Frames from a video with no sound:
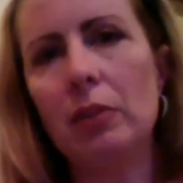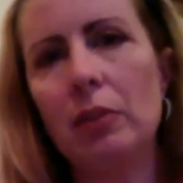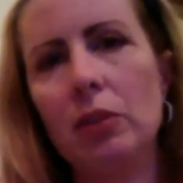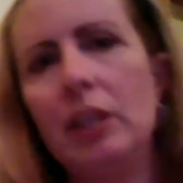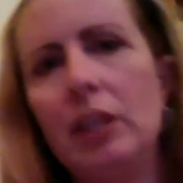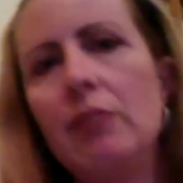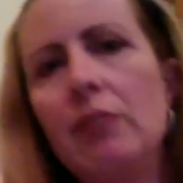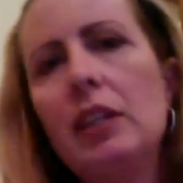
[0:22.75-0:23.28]
when
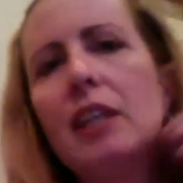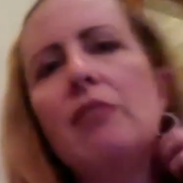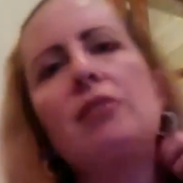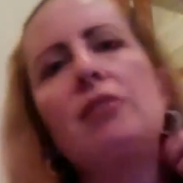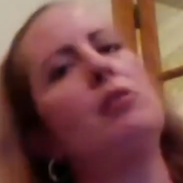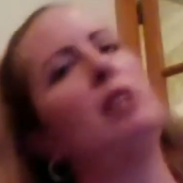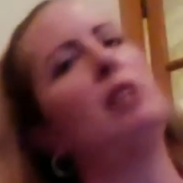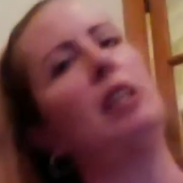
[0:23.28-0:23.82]
you're given
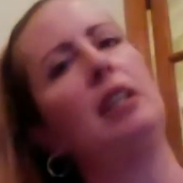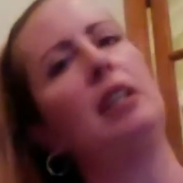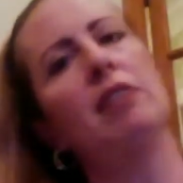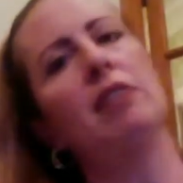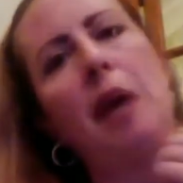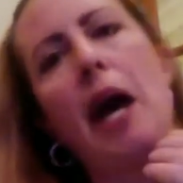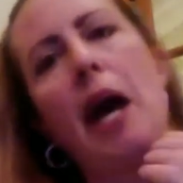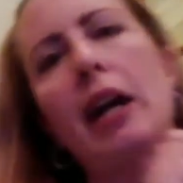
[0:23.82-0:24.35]
gifts, you
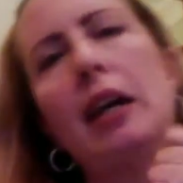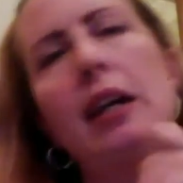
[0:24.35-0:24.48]
give back,